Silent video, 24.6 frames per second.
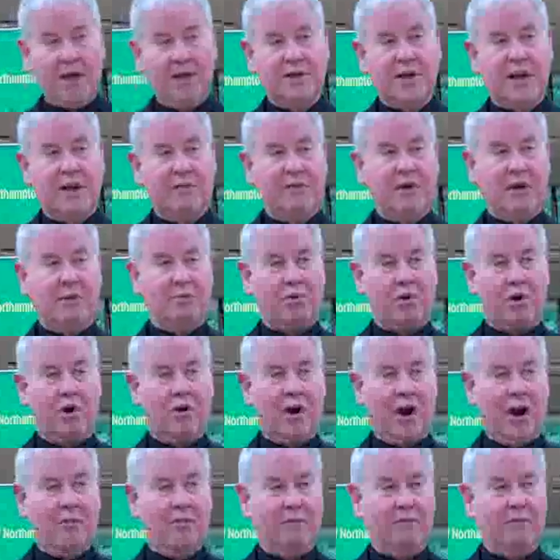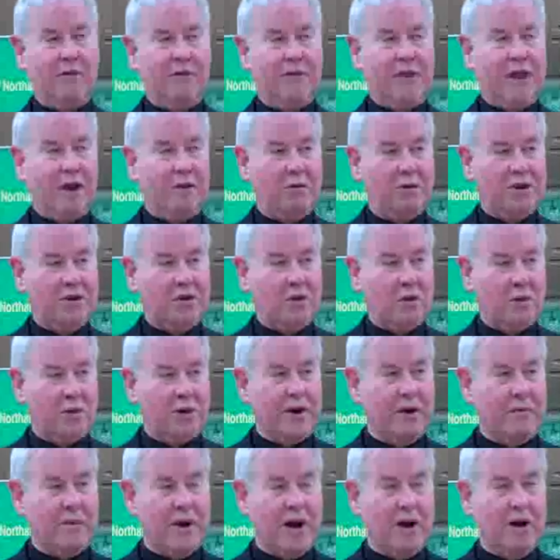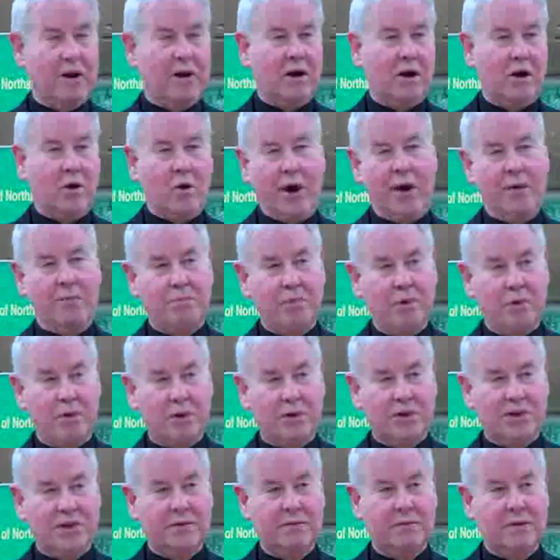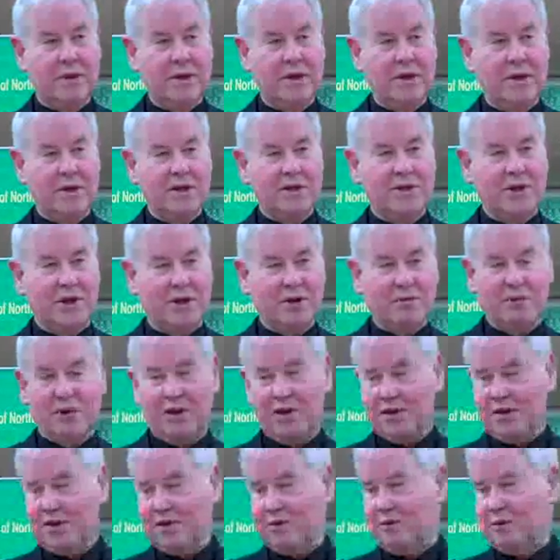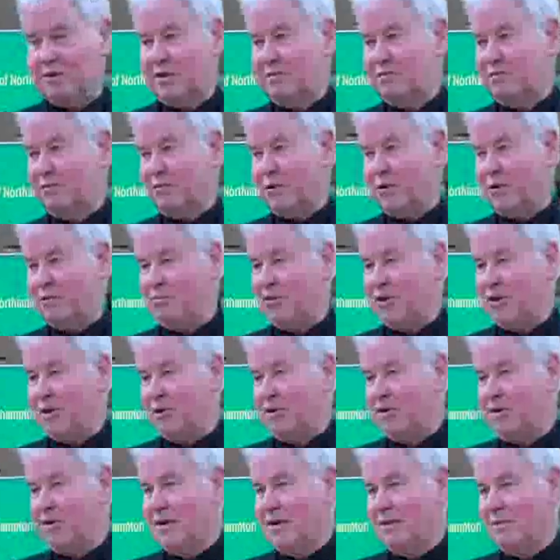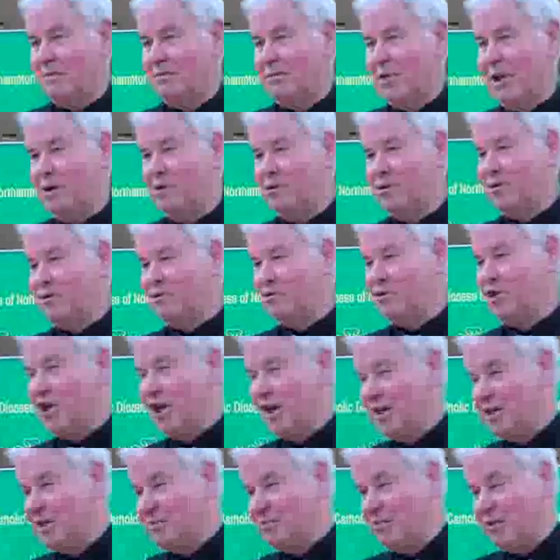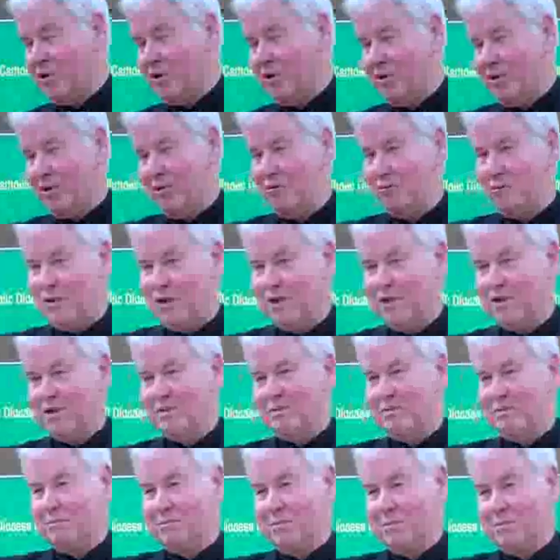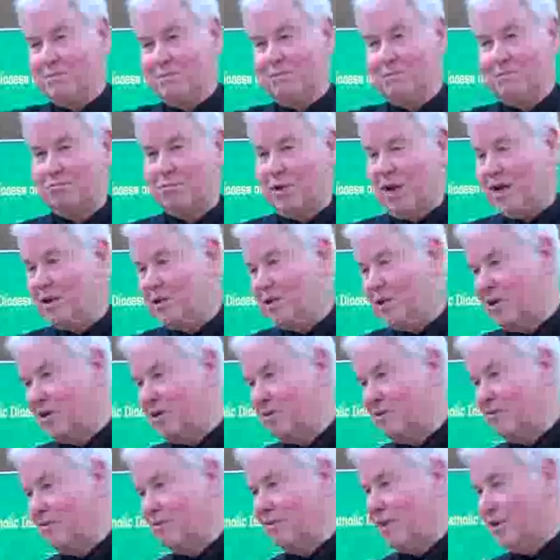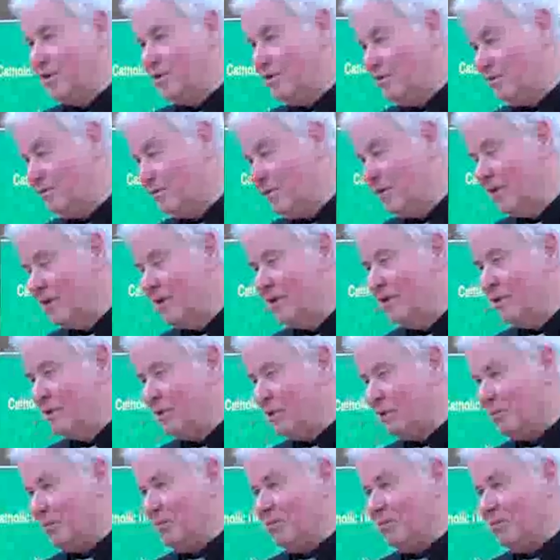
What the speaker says: having a program of what they call in America great books. So you read you read a play or two of Shakespeare, and you read some Plato, and then